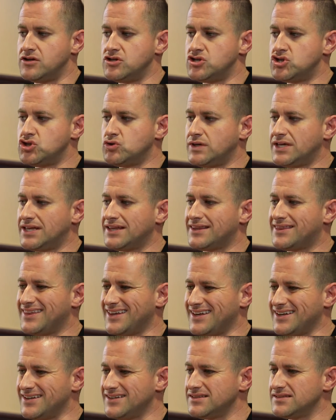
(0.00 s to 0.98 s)
doing
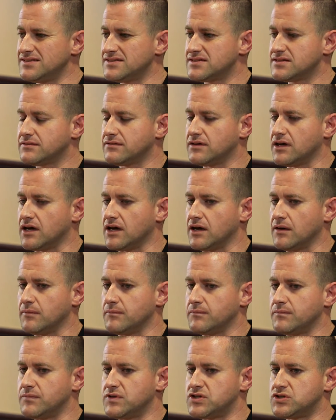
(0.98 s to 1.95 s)
things
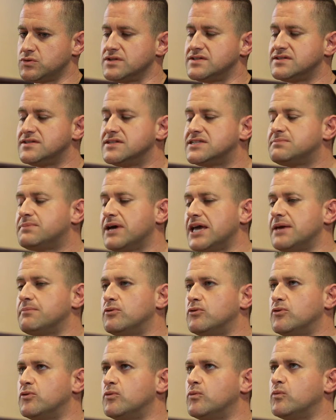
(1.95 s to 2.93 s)
to assist
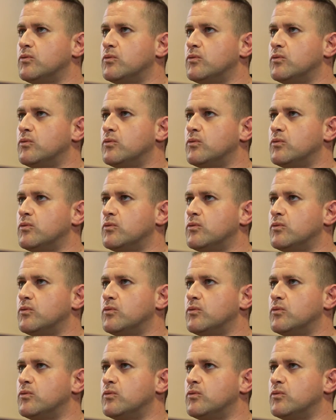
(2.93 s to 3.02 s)
people